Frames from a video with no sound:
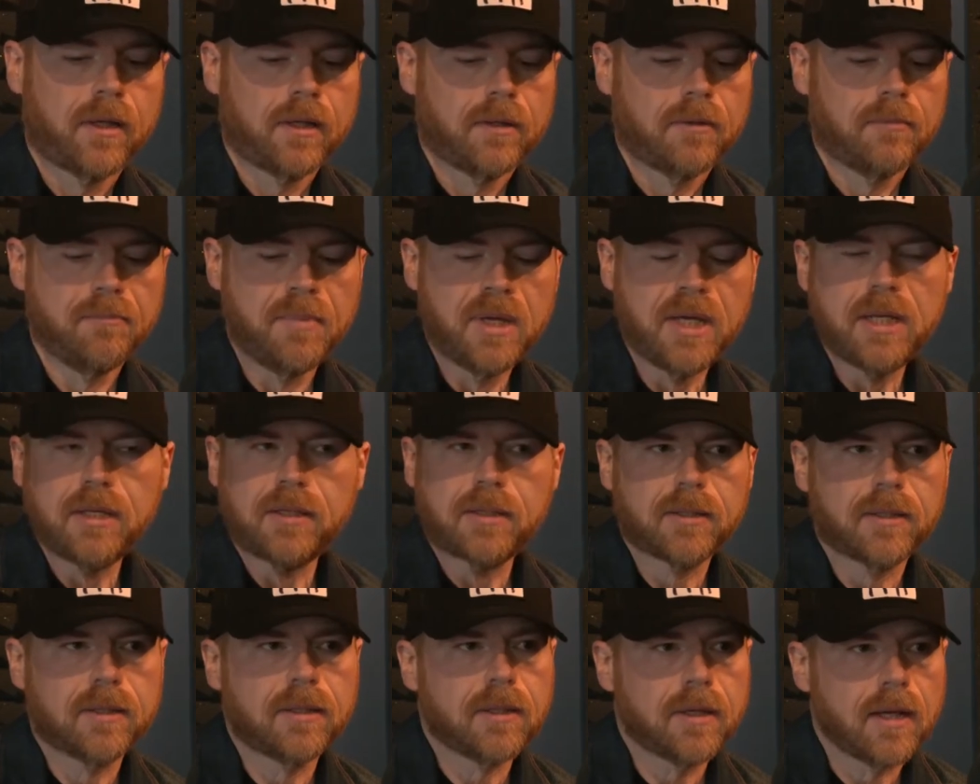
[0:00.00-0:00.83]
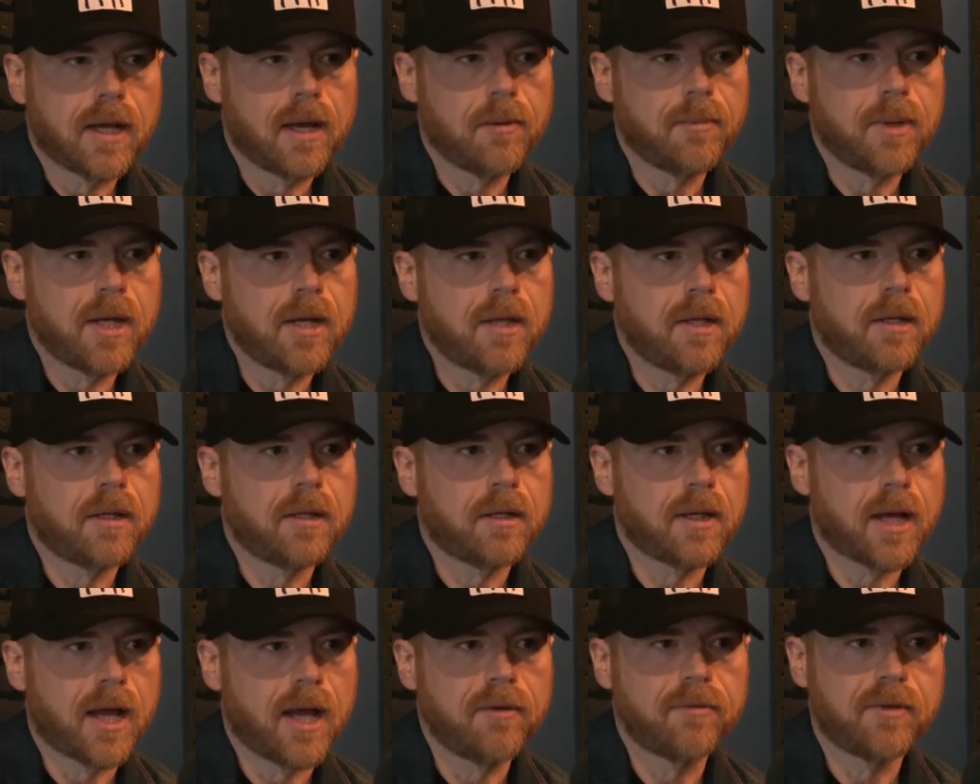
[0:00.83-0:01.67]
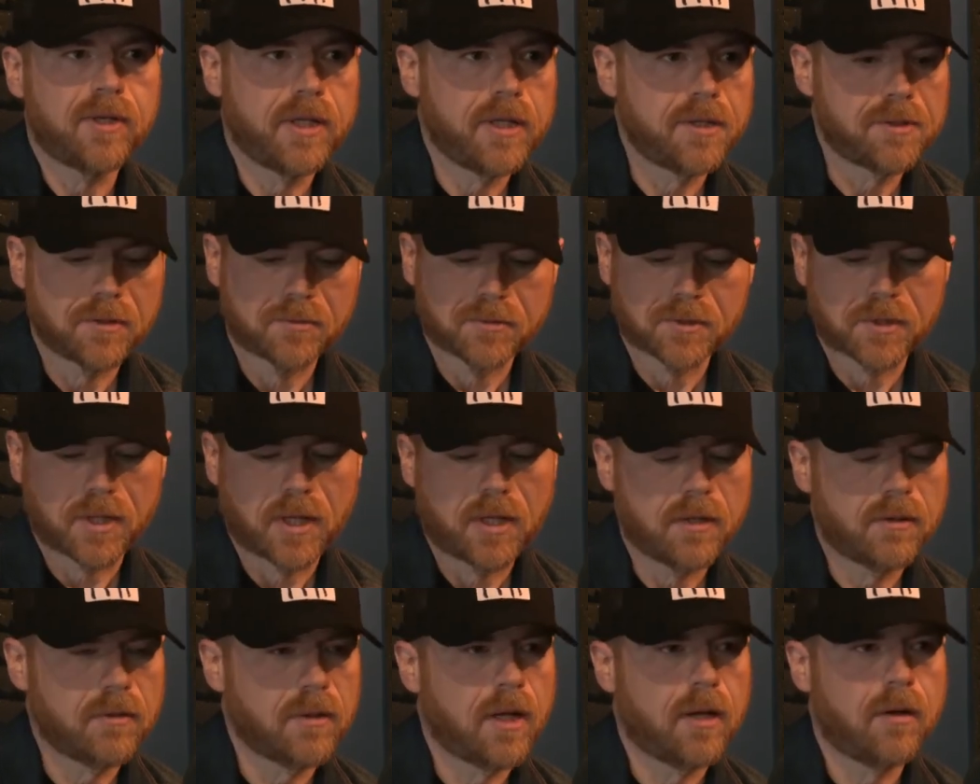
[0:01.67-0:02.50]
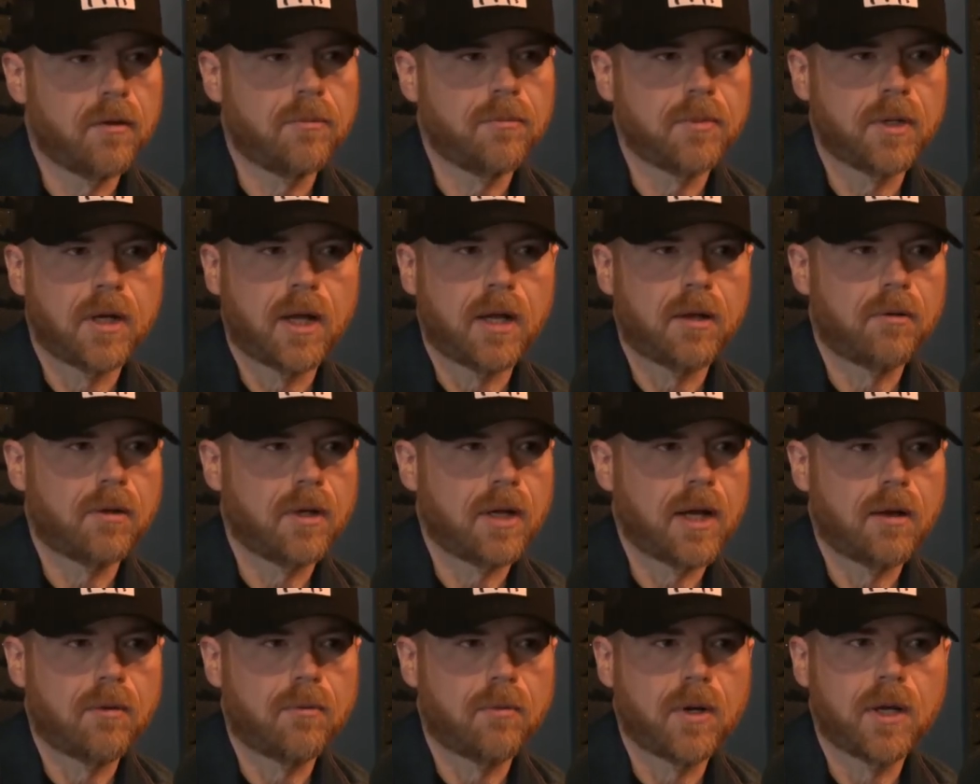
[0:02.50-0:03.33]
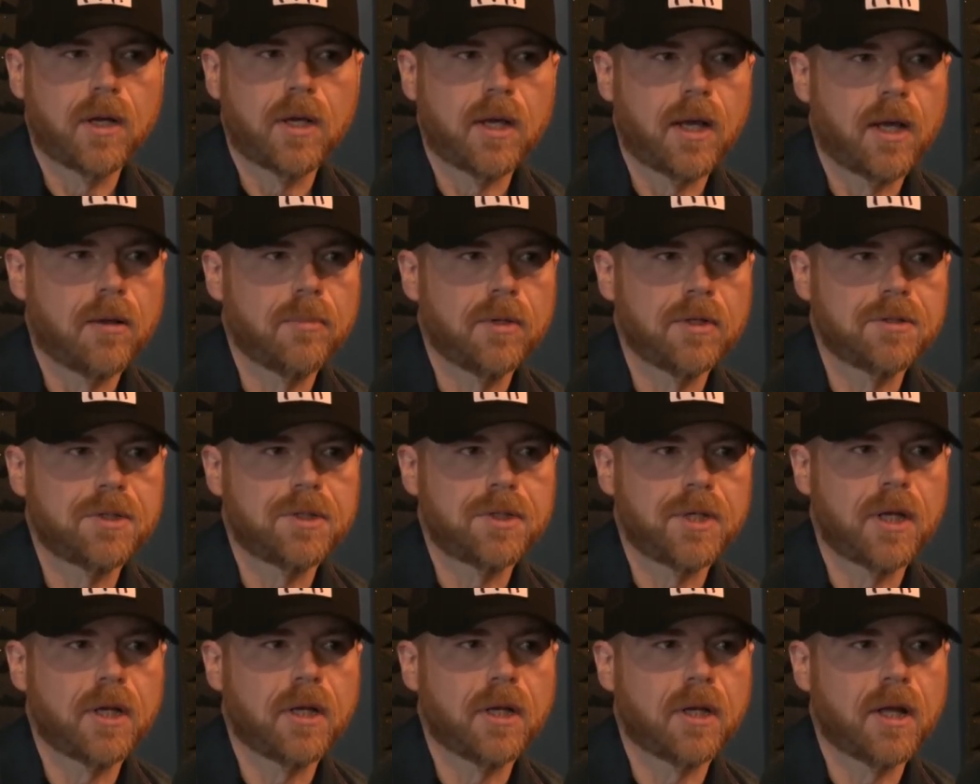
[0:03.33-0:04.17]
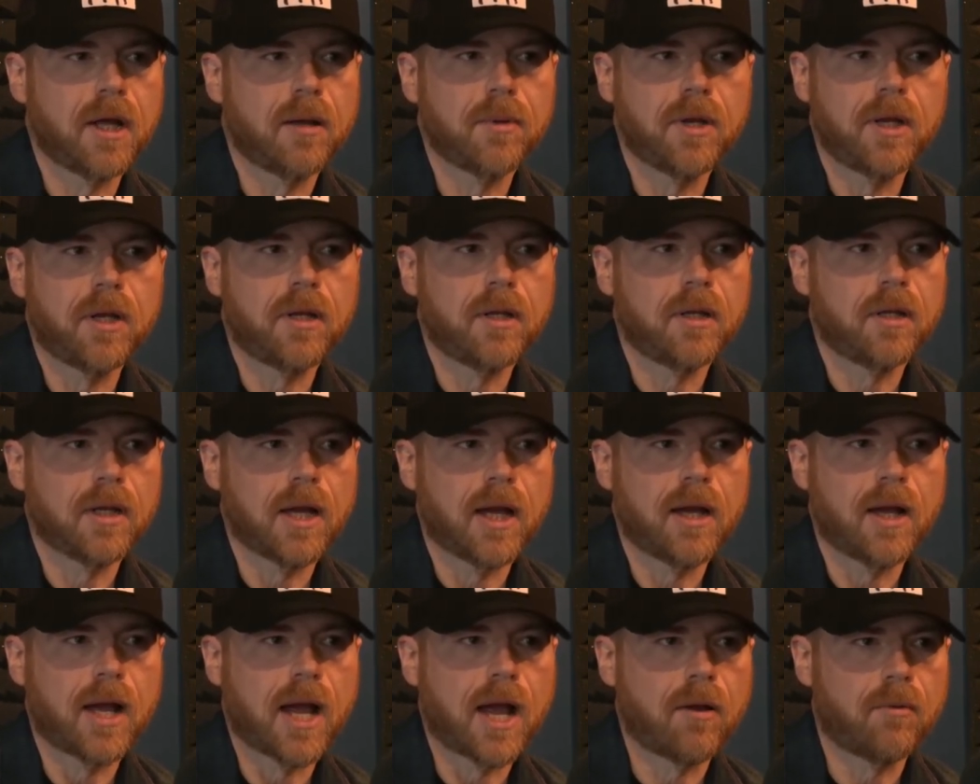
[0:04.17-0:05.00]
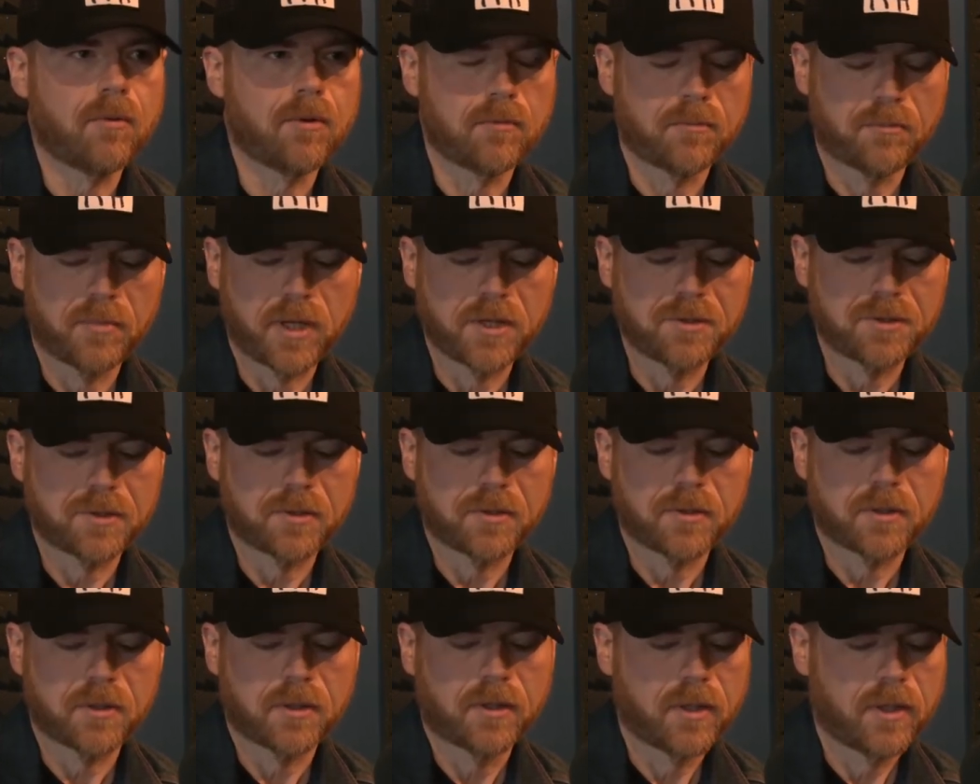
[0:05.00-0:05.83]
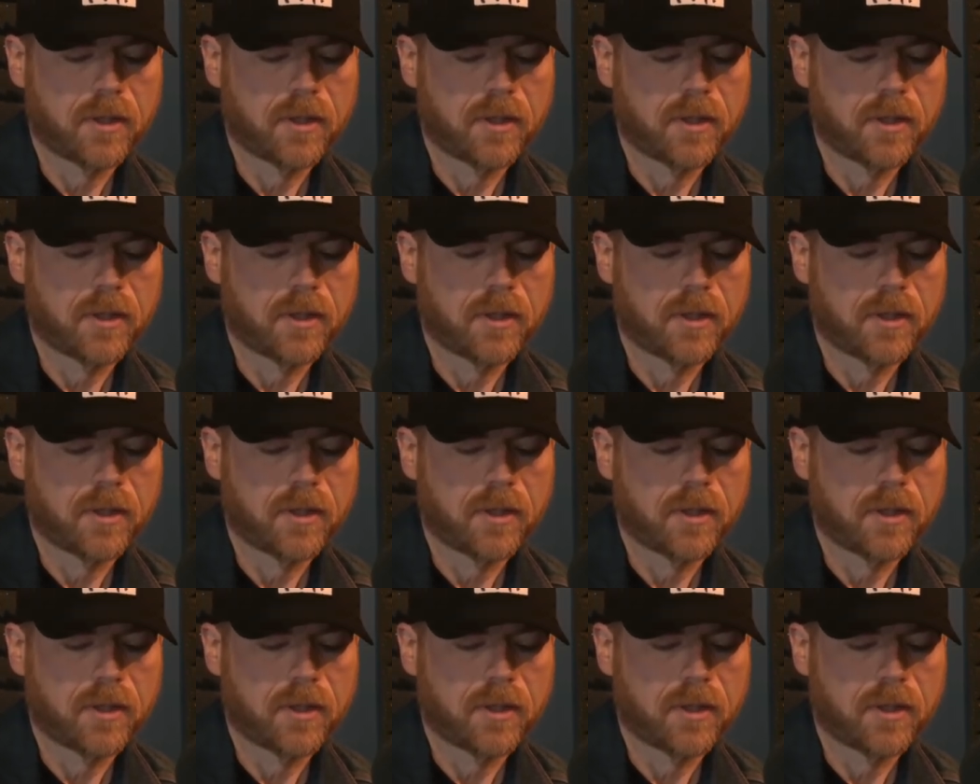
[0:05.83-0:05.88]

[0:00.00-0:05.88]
meat I'm eating. I have a digital scale at home, and I, I weigh how much hmm. chicken I'm eating. I, I will measure